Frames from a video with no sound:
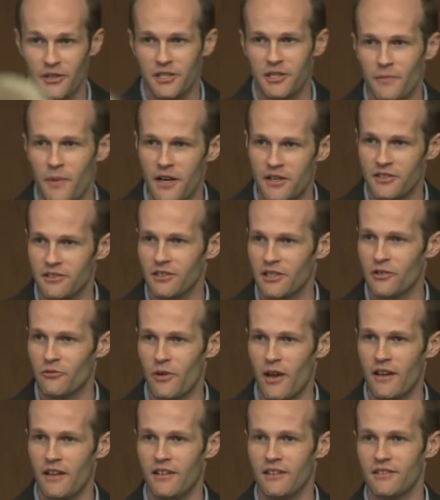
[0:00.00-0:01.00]
especially
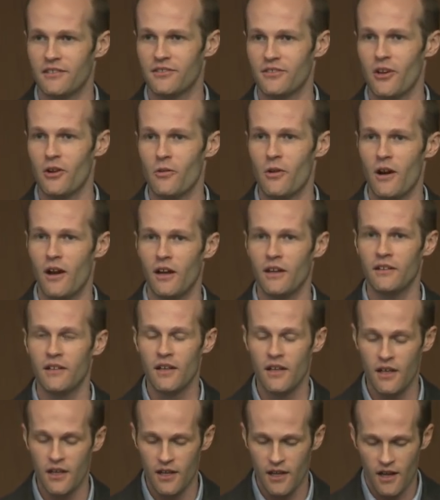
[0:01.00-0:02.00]
Reddit and so on.
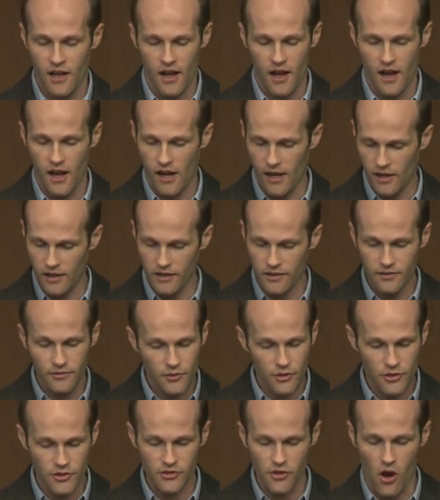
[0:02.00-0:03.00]
Uh,
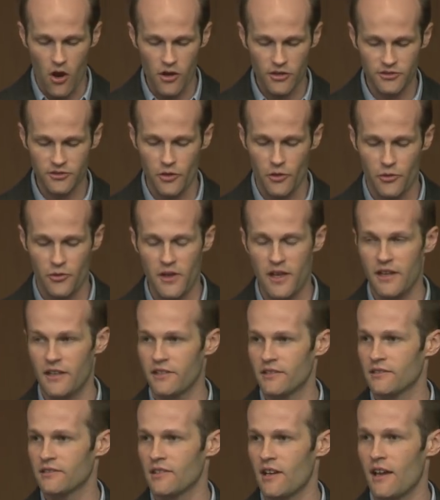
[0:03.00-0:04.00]
there's also
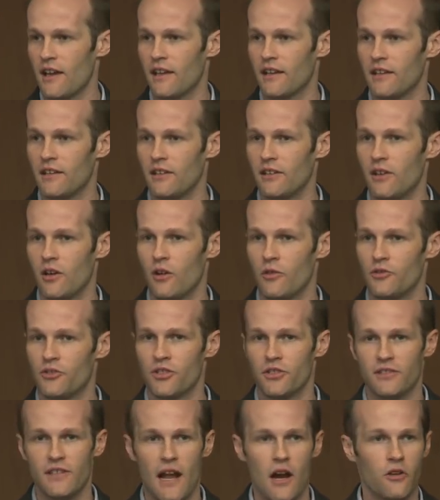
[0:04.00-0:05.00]
things like you know,
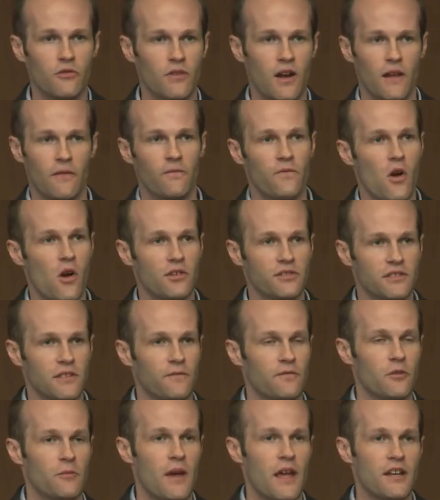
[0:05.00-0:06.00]
just outright false
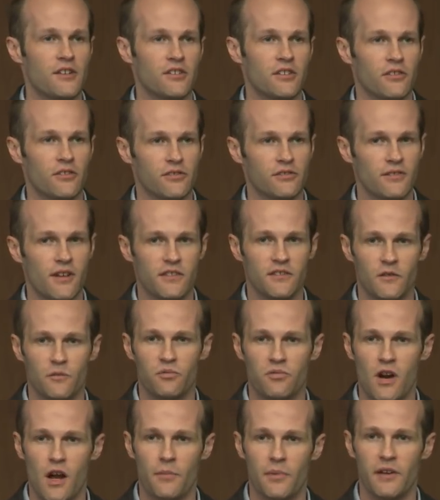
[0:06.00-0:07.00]
information. There's lots of
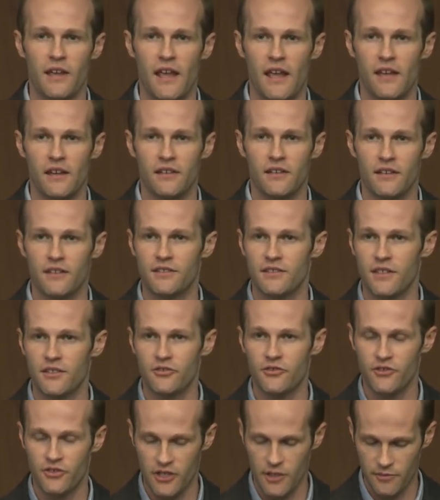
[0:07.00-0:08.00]
propaganda and
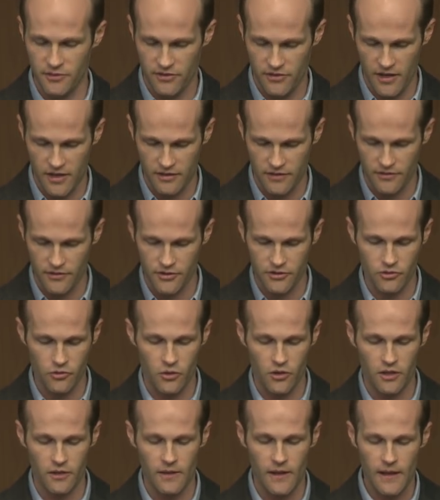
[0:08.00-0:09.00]
censorships, things of the
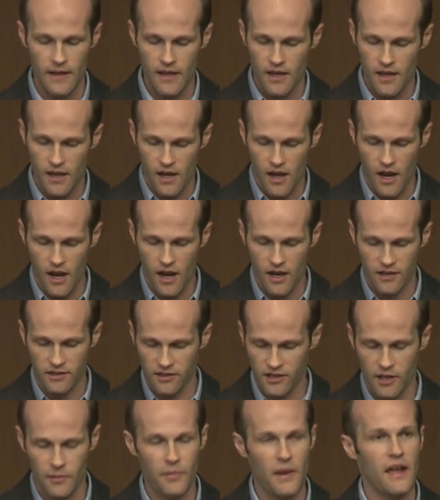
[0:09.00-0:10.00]
sort, uh,
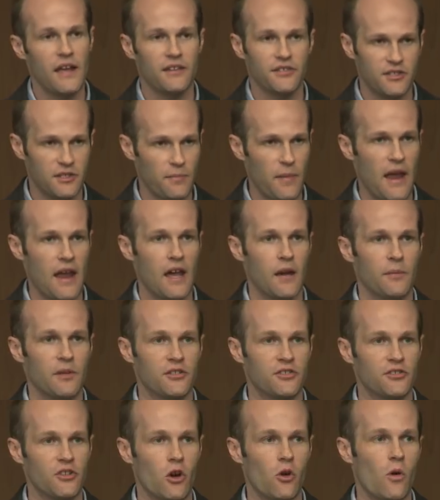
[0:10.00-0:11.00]
clickbait, spam, and
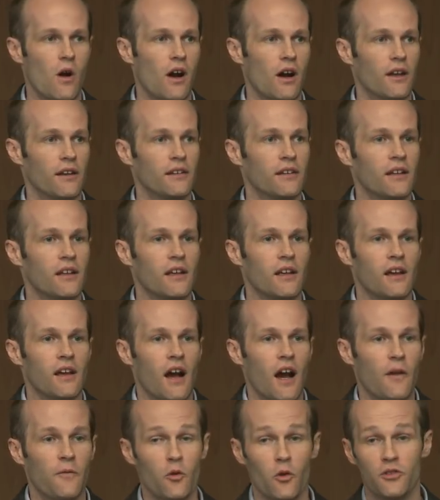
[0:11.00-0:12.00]
so on.
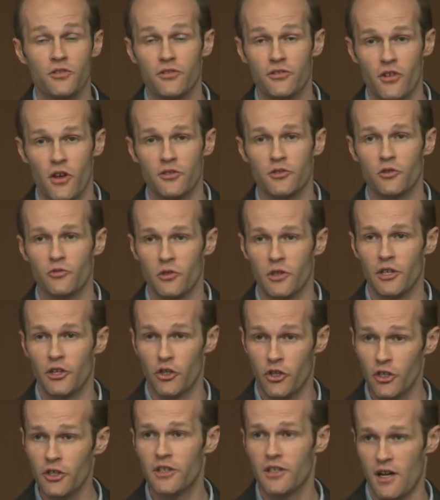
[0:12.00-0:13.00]
Of course, there's also really
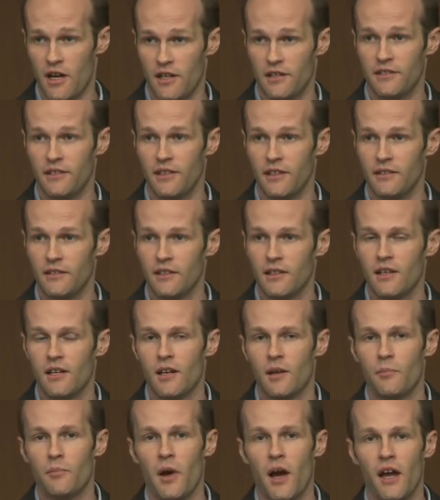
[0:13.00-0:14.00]
good content,
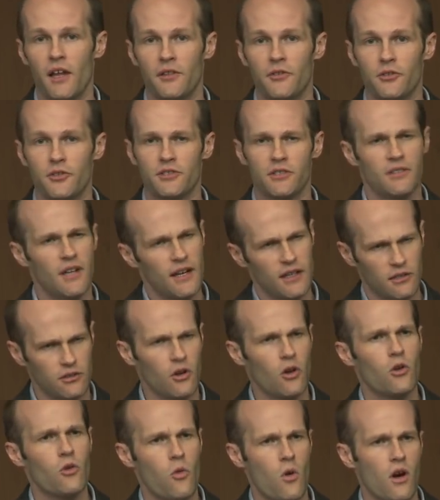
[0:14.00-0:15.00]
but there's a lot of
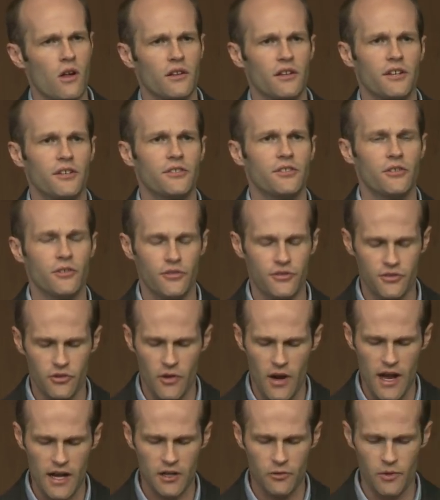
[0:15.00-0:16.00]
low quality too. So
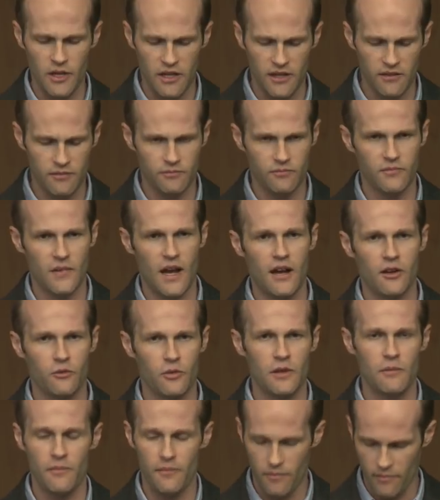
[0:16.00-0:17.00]
how do we, how do
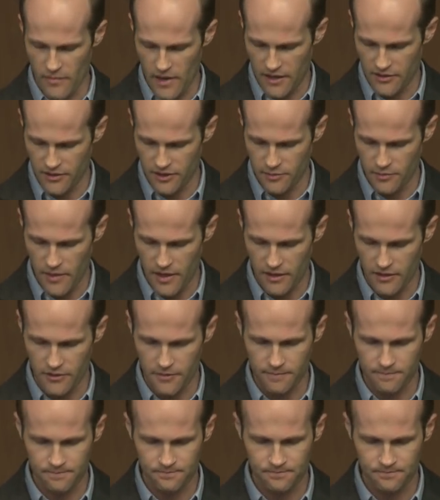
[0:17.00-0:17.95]
we make this better?